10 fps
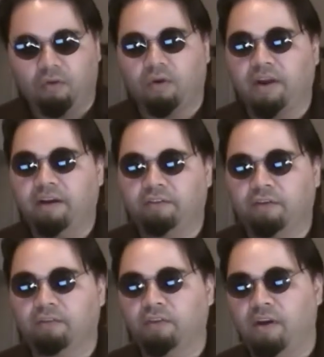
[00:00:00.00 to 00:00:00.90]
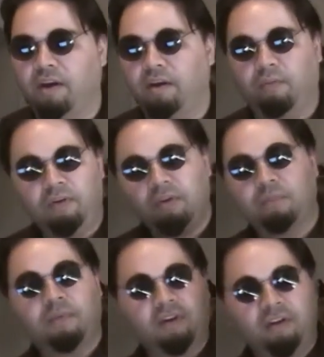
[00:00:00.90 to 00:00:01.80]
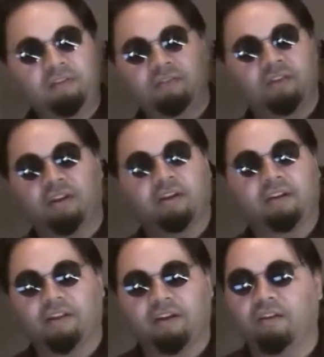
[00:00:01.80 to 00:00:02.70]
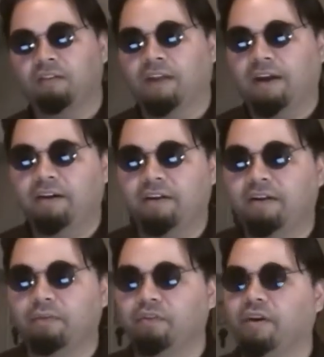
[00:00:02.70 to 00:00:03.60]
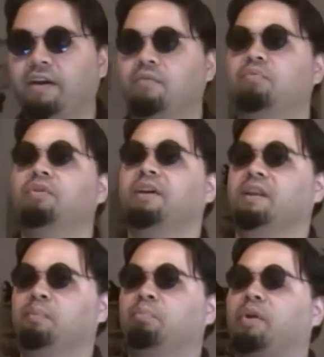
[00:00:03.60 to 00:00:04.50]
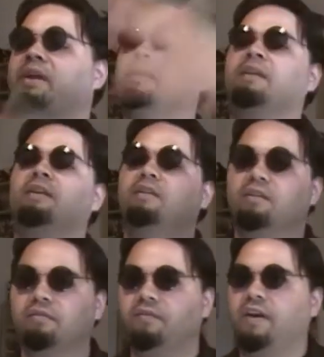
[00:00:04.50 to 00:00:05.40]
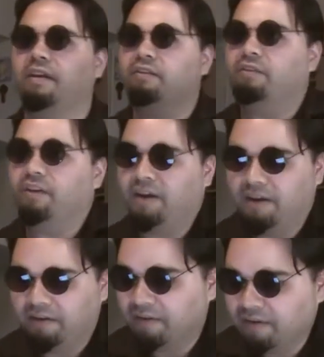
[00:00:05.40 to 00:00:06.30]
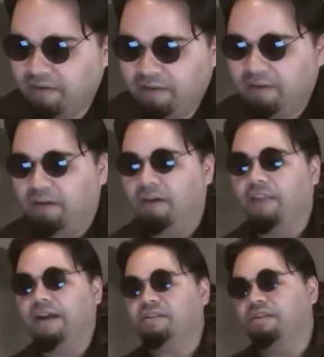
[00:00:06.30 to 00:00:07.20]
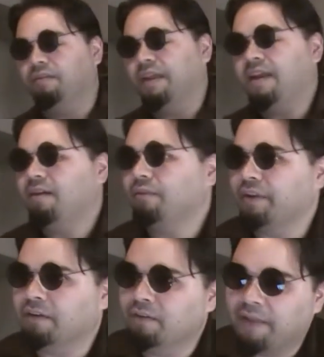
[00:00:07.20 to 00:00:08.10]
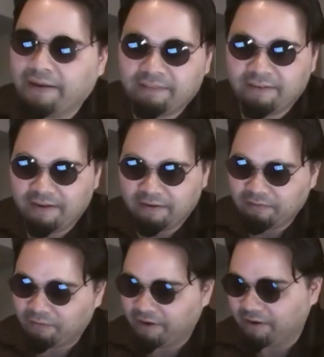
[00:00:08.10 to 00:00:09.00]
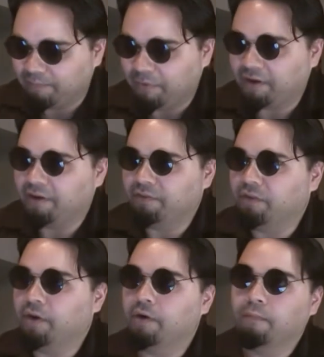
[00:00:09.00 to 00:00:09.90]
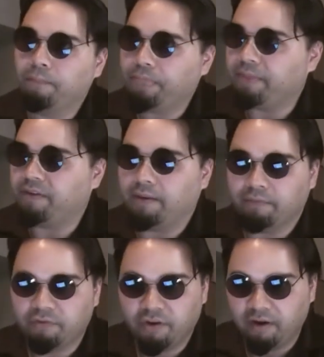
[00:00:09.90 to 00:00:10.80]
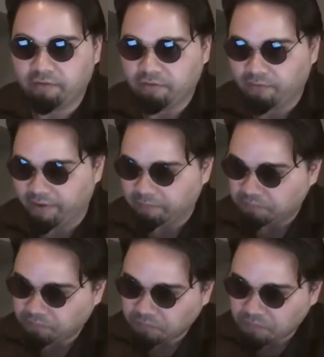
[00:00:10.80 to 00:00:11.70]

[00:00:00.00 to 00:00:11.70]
courthouse, and he'd say, welcome, niggers, you know, like, all loud, and it was, like, completely blatant and in your face and all that shit. Well, they can't really do that today, right, because, you know, times have changed, right?